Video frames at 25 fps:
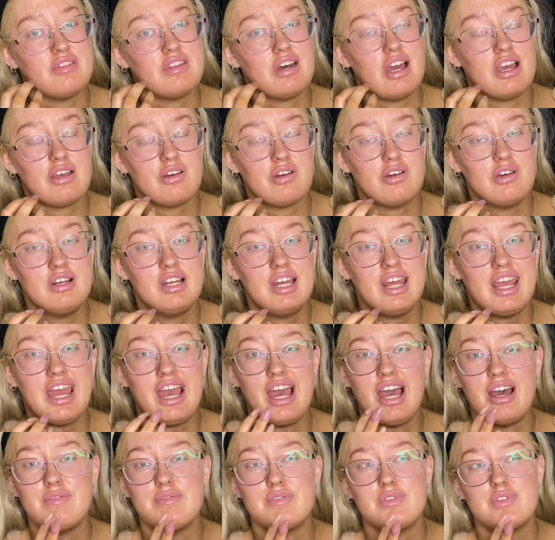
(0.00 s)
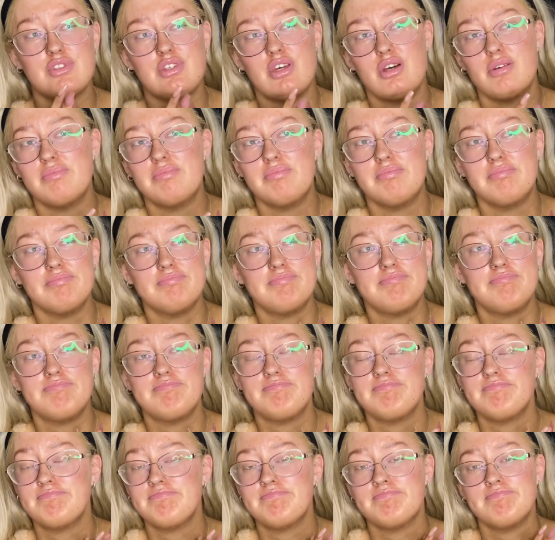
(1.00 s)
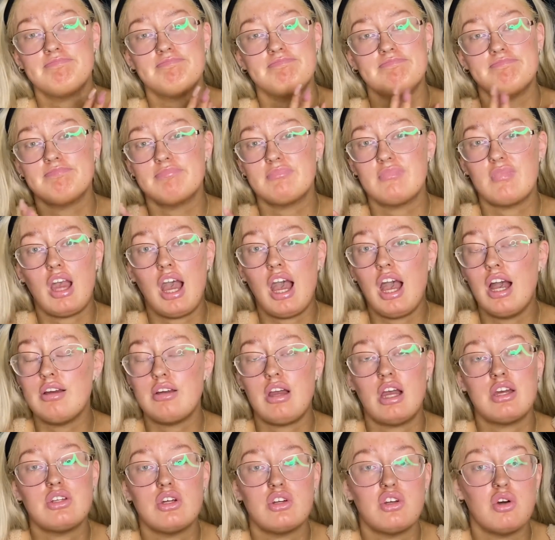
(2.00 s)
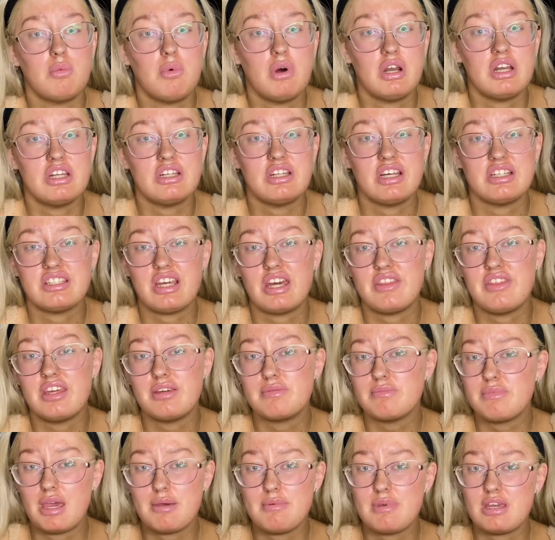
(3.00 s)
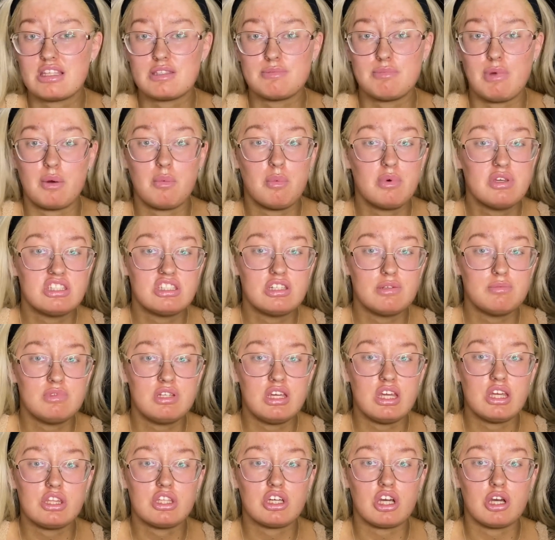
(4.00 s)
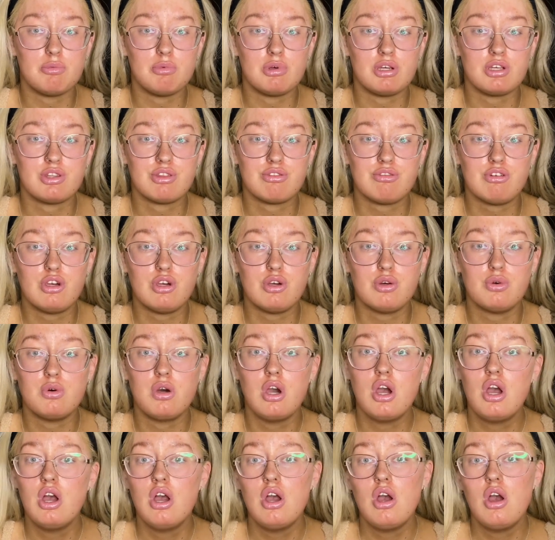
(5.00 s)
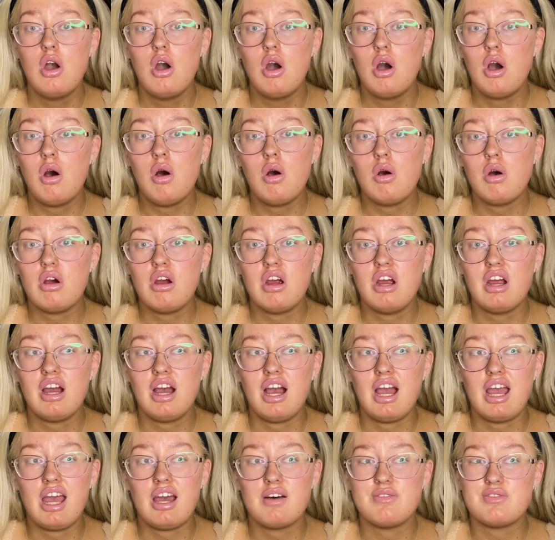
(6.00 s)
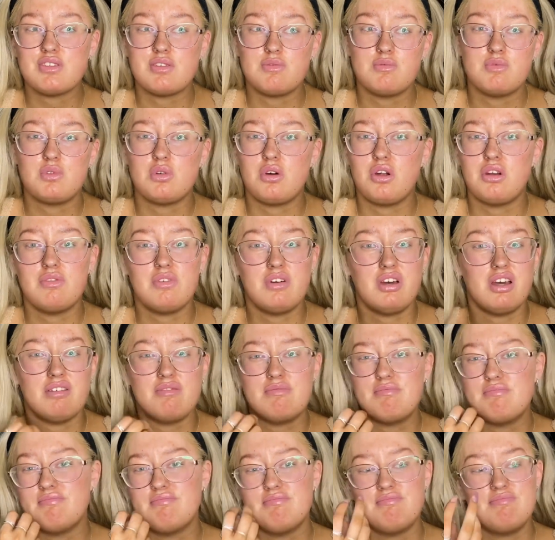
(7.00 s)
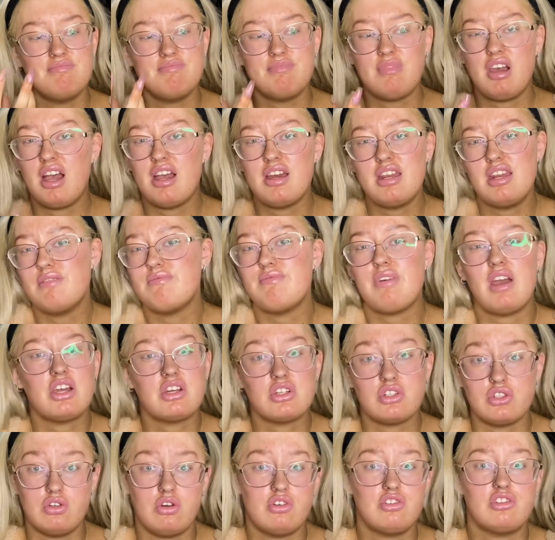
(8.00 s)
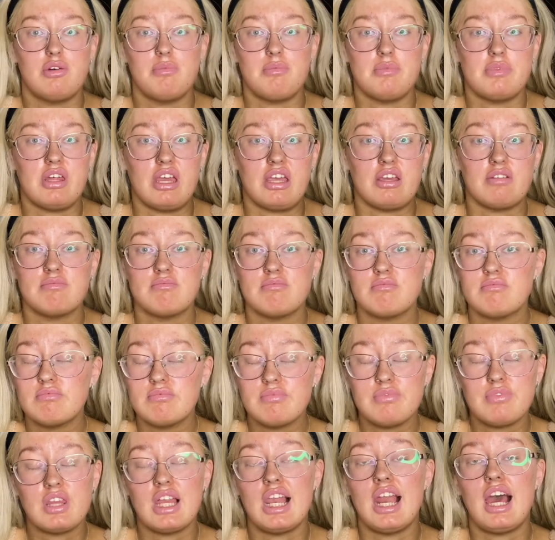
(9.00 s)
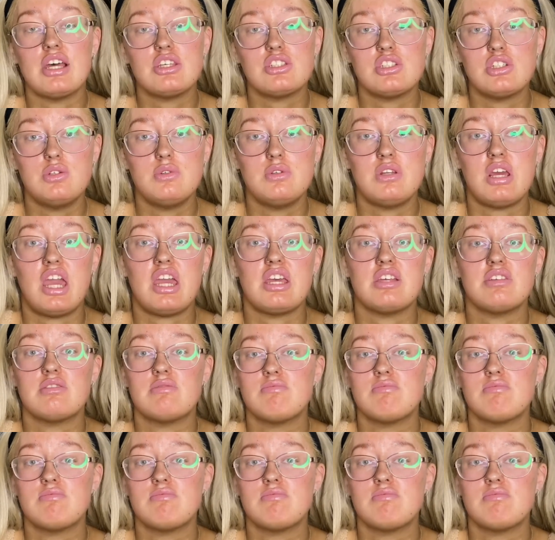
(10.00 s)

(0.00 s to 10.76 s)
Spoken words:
I currently have some, I don't know what it is, I think maybe it's my wisdom teeth coming through, or I have some sort of an infection or something for the last 2 days.